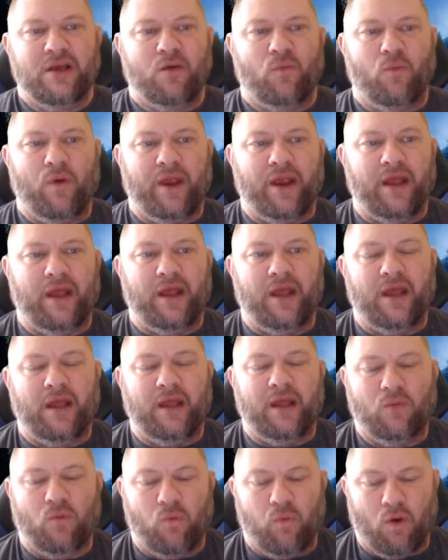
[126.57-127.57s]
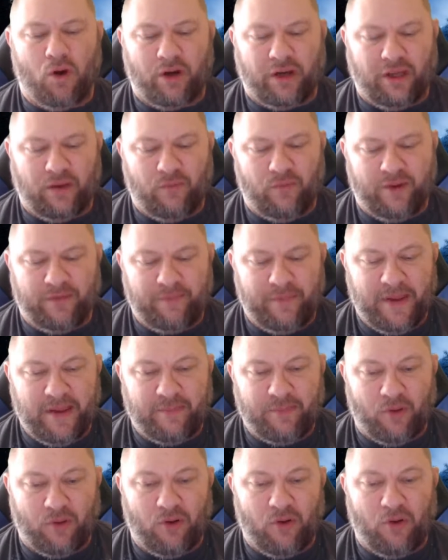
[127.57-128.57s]
when working with
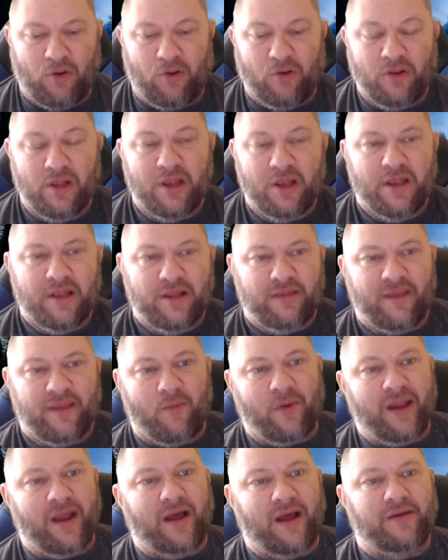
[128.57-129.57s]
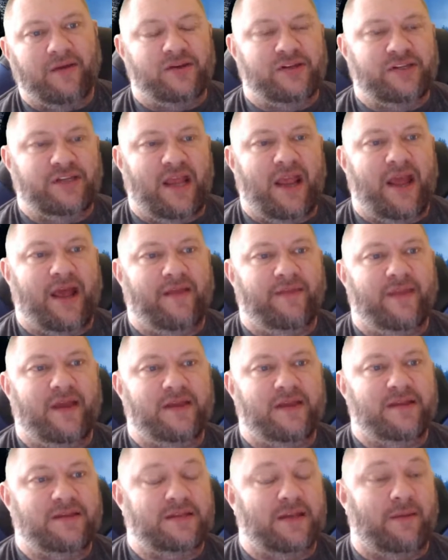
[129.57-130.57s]
people that we understand
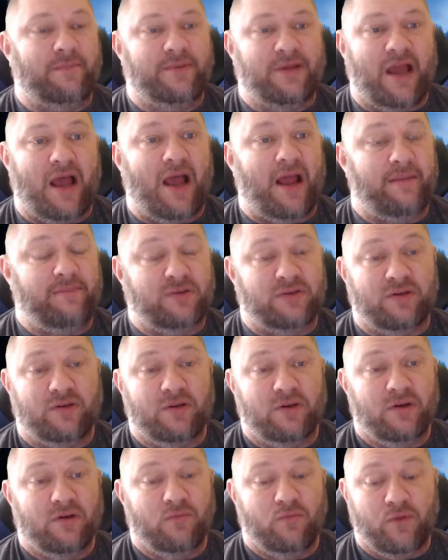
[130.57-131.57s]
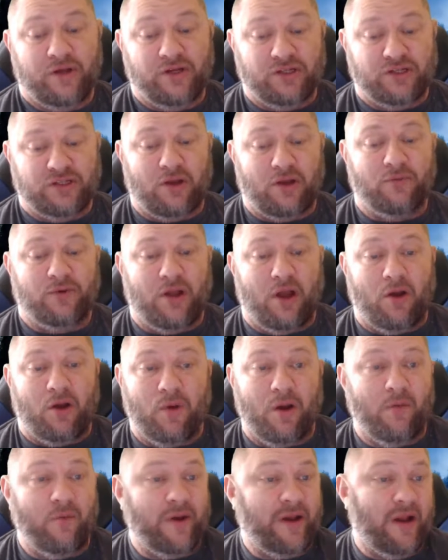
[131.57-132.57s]
that sometimes we just don't know
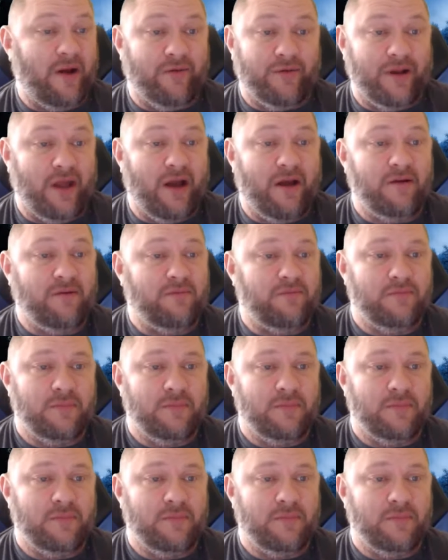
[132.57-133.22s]
what we don't know.